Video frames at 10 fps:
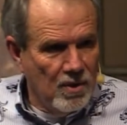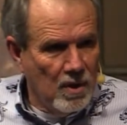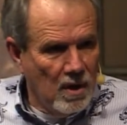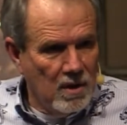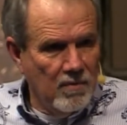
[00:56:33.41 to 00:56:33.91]
You're
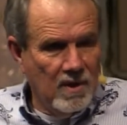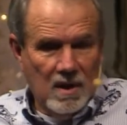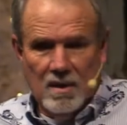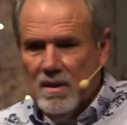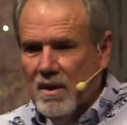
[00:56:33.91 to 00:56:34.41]
not giving
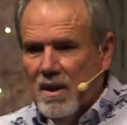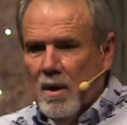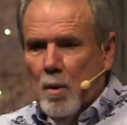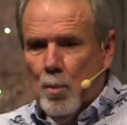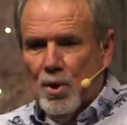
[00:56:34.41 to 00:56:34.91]
it
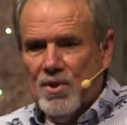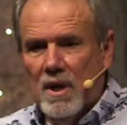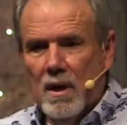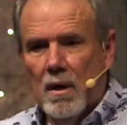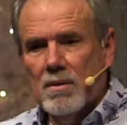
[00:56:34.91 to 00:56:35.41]
per
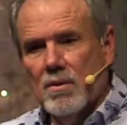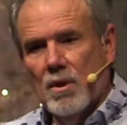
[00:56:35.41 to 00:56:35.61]
se unto